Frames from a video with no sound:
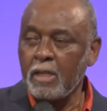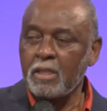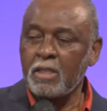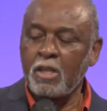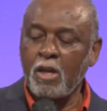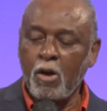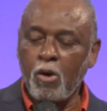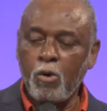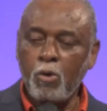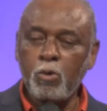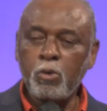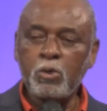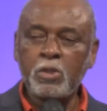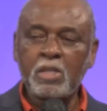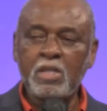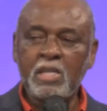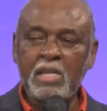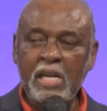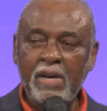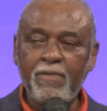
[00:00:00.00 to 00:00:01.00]
those
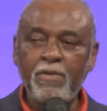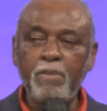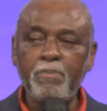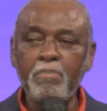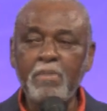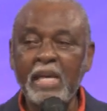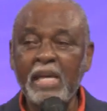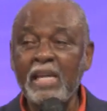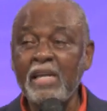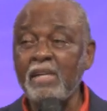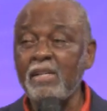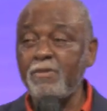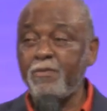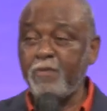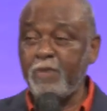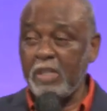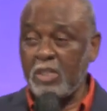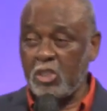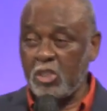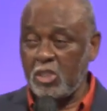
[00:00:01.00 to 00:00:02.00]
government
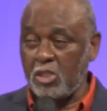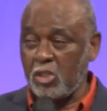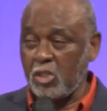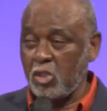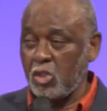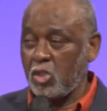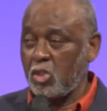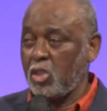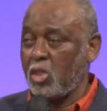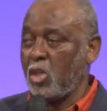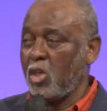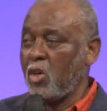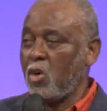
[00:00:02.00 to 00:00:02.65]
officials